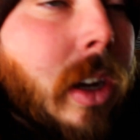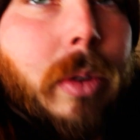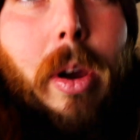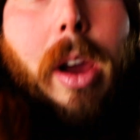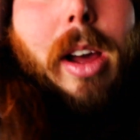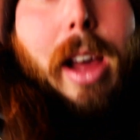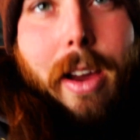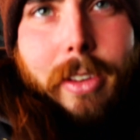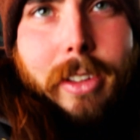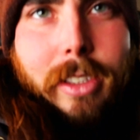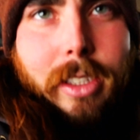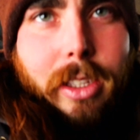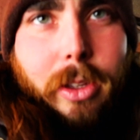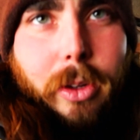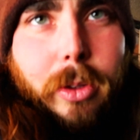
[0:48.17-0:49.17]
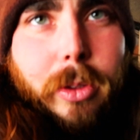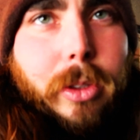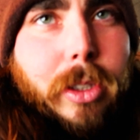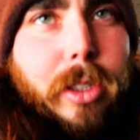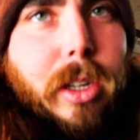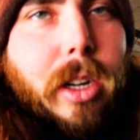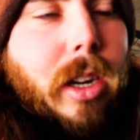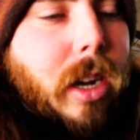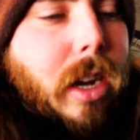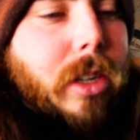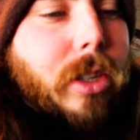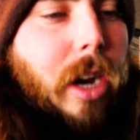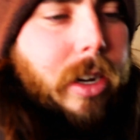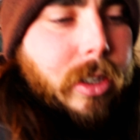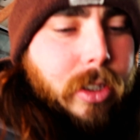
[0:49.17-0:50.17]
Well, obviously the older
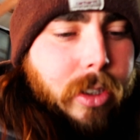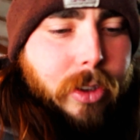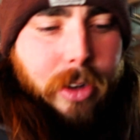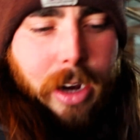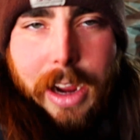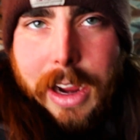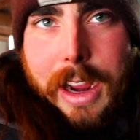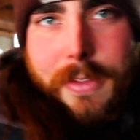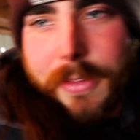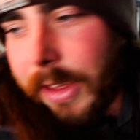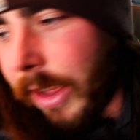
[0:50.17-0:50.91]
tractors do not have